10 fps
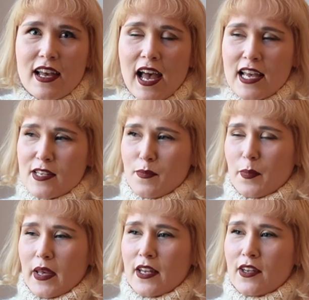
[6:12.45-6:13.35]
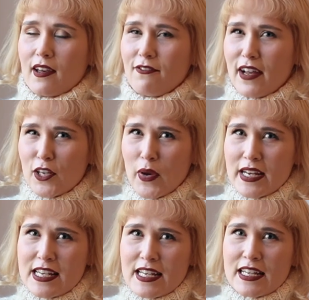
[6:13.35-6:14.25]
has been
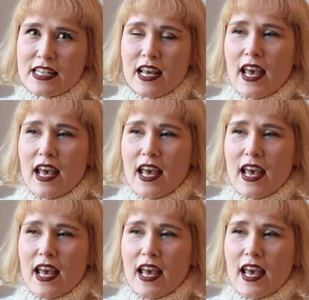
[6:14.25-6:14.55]
evaluated,